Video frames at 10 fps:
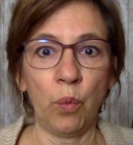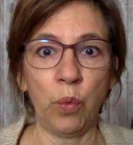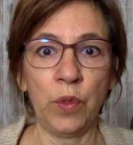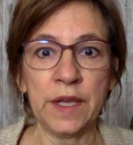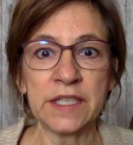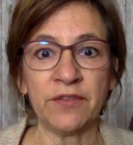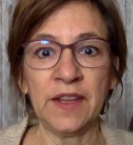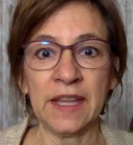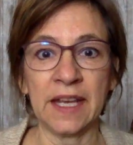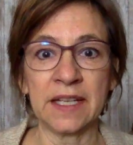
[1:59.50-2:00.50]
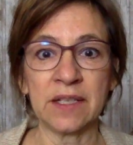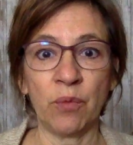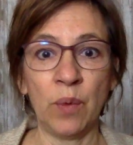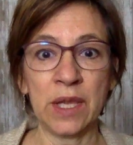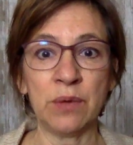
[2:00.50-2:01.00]
these feelings,
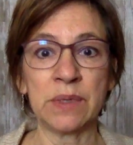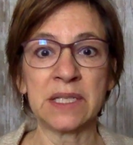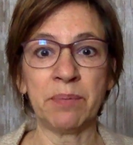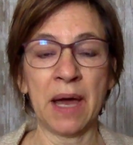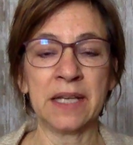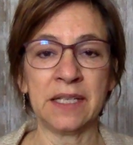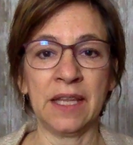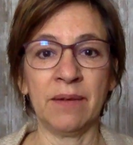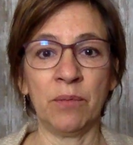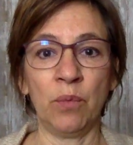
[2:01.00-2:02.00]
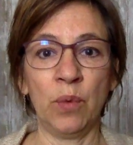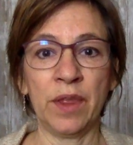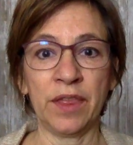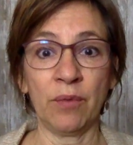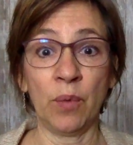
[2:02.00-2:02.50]
when you respond to them
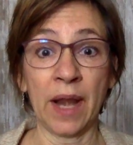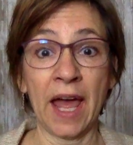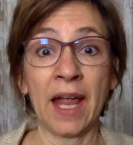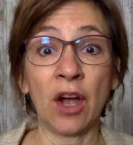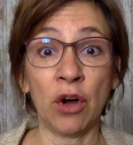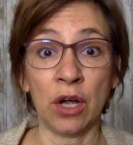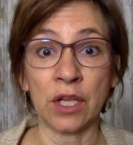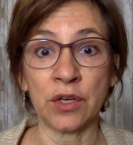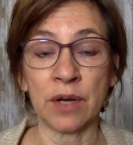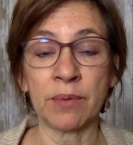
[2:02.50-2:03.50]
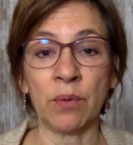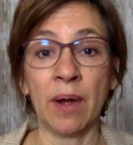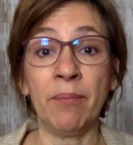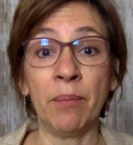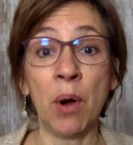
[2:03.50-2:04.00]
with what I call your number
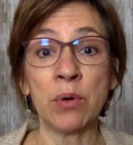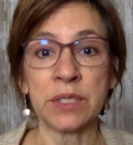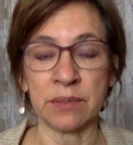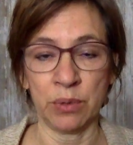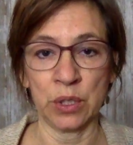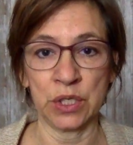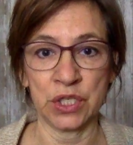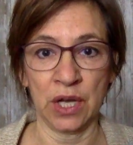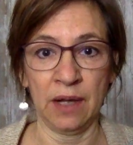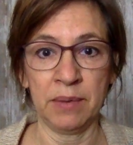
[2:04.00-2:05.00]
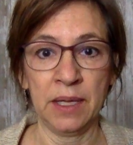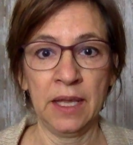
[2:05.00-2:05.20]
one most important job,